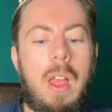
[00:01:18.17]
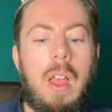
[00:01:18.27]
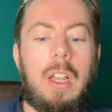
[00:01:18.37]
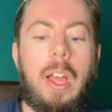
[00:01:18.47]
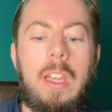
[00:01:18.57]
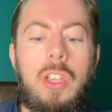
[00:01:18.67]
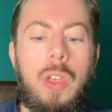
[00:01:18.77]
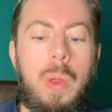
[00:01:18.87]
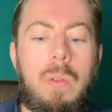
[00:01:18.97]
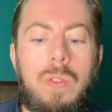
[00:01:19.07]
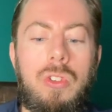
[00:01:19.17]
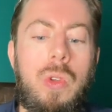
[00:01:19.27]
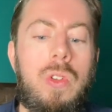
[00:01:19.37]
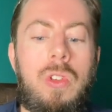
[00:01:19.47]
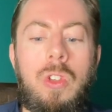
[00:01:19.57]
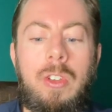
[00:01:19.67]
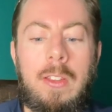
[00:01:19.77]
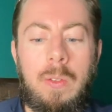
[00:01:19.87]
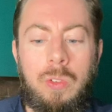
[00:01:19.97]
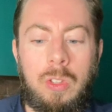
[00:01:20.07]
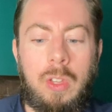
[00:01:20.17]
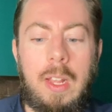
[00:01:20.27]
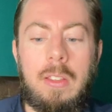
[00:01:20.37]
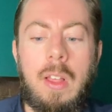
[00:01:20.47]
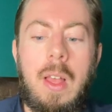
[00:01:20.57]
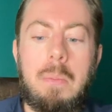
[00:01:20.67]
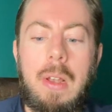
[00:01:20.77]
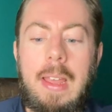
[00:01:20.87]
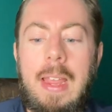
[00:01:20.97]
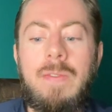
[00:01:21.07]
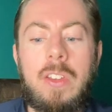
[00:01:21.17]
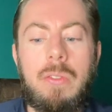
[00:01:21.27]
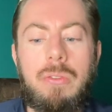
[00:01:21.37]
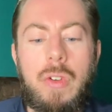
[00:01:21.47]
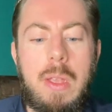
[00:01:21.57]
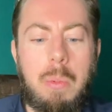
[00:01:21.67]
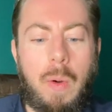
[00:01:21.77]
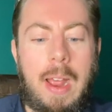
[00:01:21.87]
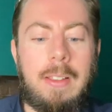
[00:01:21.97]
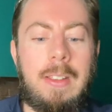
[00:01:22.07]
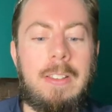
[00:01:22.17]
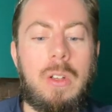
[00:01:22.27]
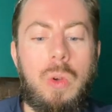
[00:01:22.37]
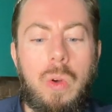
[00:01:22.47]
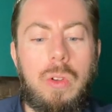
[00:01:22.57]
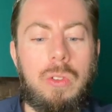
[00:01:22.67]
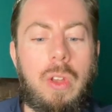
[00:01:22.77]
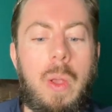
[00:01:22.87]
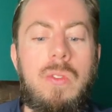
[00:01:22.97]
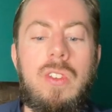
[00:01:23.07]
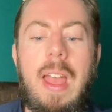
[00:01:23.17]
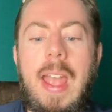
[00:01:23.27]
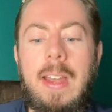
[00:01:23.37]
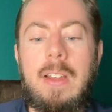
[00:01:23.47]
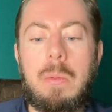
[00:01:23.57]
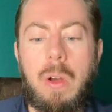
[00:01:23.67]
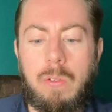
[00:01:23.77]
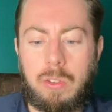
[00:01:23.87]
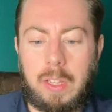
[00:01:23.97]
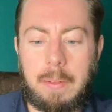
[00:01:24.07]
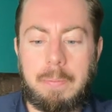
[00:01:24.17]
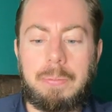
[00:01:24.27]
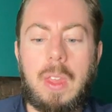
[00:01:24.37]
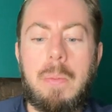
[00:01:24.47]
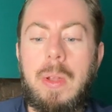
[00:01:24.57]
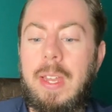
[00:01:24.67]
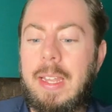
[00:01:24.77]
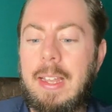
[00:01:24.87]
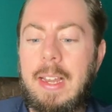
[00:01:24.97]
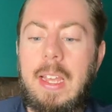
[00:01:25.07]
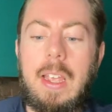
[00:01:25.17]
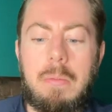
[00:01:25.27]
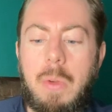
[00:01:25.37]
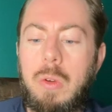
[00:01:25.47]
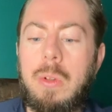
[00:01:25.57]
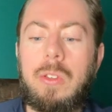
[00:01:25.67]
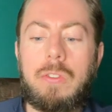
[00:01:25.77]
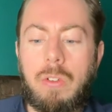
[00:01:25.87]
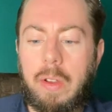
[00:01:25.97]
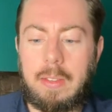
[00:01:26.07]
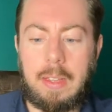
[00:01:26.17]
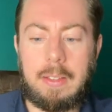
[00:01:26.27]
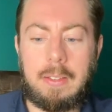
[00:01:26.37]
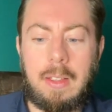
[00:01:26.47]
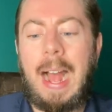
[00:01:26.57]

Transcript: Like you, the Duke and Duchess of Sussex believe that a free press is a cornerstone to any democracy, particularly in moments of crisis.